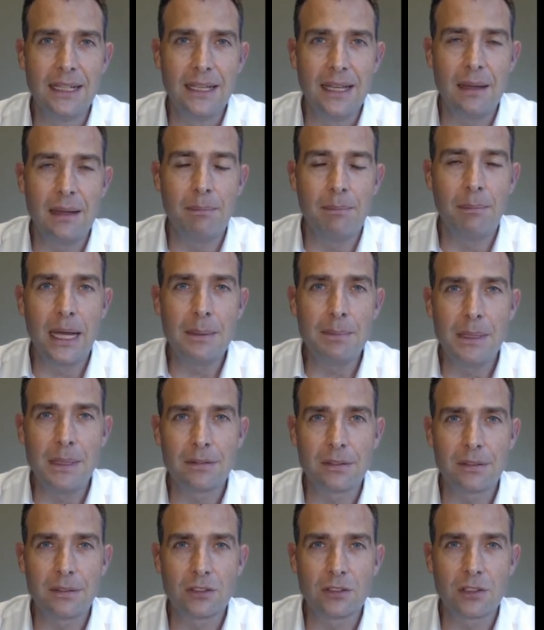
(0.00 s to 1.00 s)
It might be,
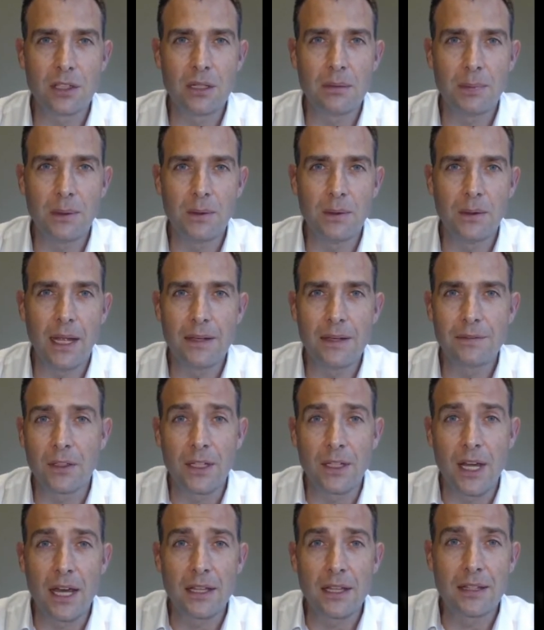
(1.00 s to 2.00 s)
for example, I've
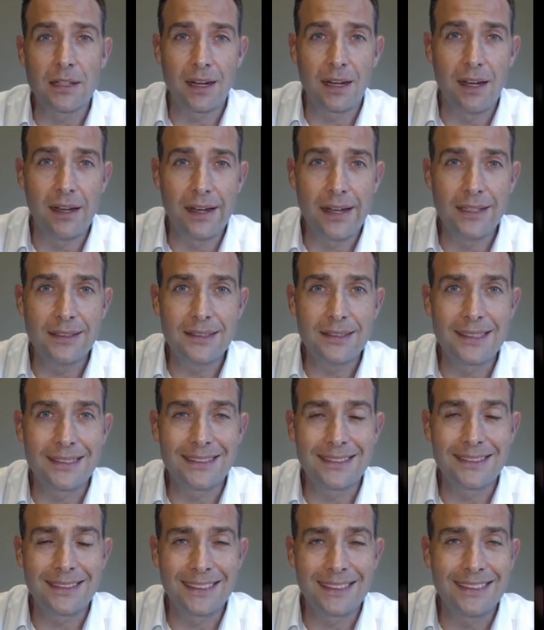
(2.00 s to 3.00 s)
got other clients
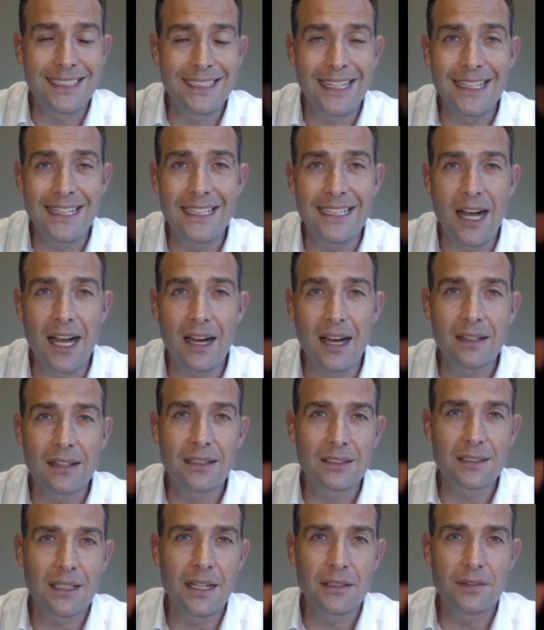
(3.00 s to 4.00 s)
that can take the other
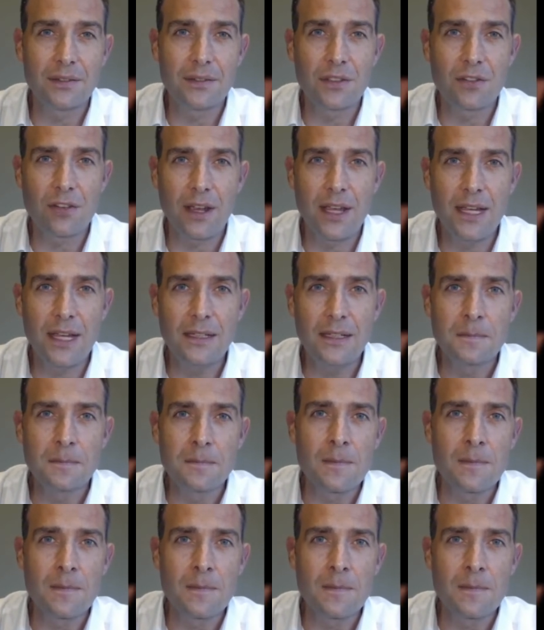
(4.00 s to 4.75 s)
side of the trade.